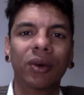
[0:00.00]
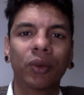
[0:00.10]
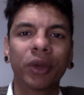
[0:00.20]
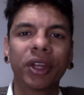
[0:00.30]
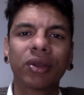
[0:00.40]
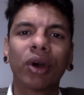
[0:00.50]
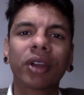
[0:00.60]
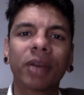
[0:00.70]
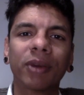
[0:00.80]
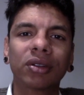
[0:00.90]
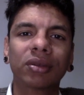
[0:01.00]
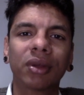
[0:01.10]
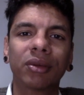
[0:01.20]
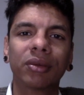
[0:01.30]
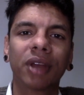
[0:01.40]
We talk about
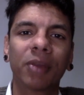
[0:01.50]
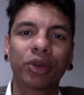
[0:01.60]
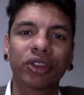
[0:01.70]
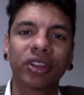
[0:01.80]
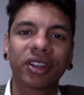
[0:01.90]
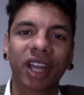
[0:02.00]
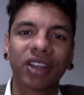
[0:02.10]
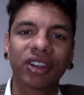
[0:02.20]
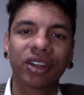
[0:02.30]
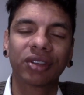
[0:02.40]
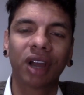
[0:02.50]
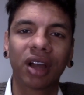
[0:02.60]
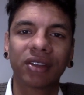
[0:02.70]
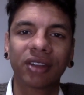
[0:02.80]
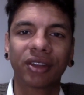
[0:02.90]
representation,
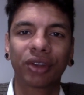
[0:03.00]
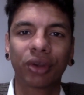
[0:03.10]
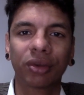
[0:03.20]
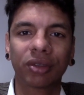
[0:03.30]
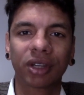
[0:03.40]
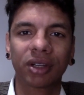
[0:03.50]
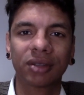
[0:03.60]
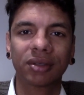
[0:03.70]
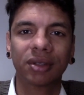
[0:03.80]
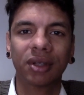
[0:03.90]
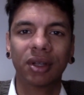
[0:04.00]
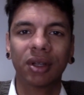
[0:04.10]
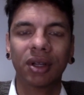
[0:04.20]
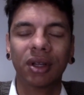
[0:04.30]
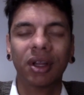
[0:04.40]
arts, and culture.
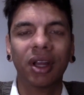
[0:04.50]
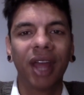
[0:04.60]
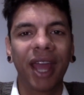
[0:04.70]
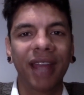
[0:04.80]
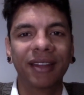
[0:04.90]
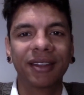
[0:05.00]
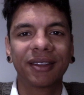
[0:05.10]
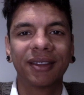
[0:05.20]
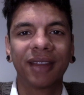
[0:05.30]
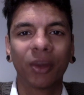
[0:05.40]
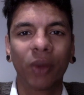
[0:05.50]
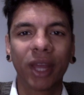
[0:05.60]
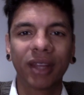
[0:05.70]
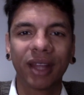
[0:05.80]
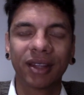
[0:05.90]
And the way
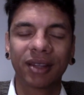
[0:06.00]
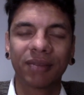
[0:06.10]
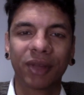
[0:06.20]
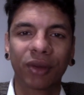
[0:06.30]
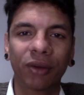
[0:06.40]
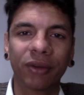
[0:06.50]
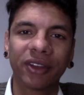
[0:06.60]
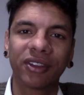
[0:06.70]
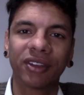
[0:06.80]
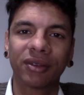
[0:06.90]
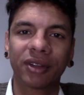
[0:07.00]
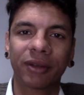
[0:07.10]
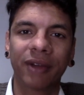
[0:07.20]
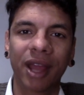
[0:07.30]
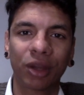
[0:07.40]
that the conversation
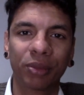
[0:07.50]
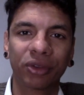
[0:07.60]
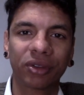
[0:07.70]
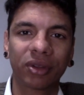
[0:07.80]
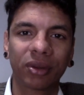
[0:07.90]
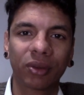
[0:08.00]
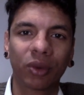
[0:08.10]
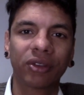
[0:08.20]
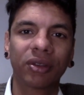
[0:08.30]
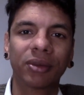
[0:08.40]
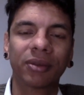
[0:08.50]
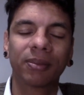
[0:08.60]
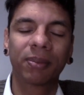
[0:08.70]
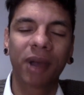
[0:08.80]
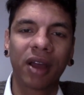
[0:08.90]
develops was um,
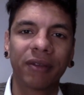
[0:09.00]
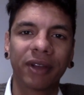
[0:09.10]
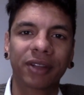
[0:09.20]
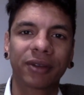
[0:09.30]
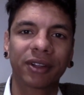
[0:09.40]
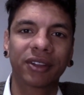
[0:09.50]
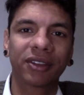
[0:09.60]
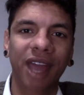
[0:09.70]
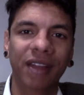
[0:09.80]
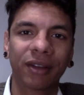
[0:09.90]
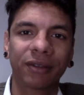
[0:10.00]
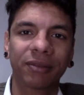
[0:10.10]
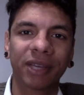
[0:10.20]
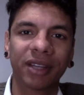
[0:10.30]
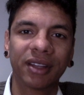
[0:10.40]
perfect for this kind of
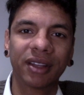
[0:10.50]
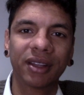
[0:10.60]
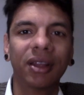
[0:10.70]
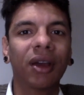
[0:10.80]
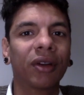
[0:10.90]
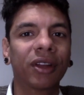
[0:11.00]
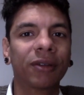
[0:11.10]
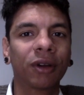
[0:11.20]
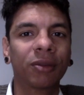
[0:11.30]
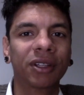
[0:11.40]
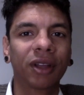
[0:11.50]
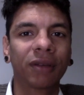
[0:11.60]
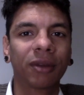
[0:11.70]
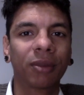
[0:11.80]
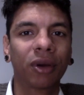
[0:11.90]
media on a format of
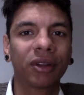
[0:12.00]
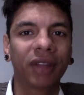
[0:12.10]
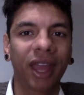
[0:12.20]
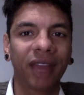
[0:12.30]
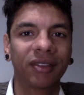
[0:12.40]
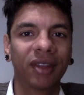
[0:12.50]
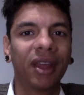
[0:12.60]
a podcast.